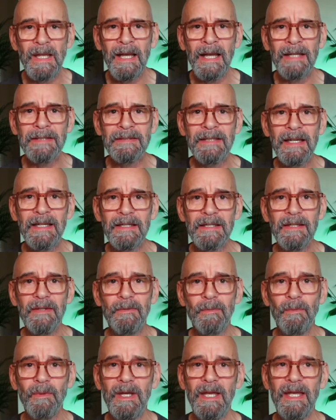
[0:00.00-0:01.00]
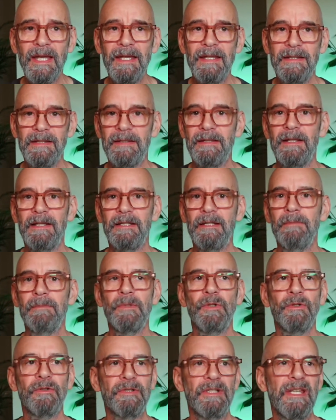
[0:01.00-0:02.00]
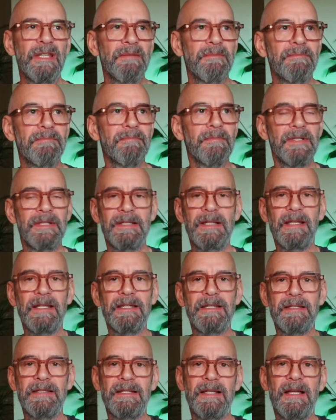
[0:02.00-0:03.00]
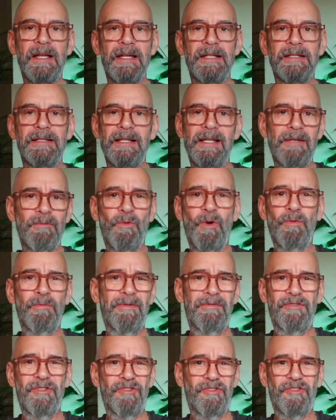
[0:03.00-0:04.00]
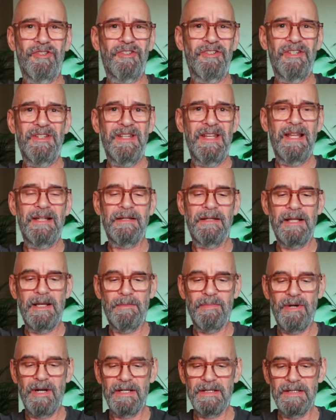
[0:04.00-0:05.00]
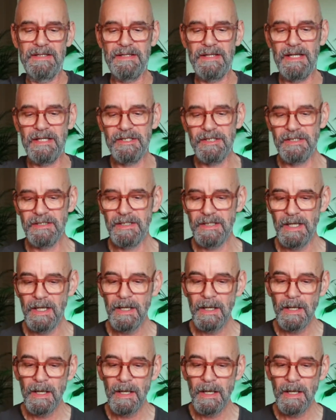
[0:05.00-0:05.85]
And that is where it's like a morning, it's like a sigh. It's like what we've just done at the end of that practice, actually.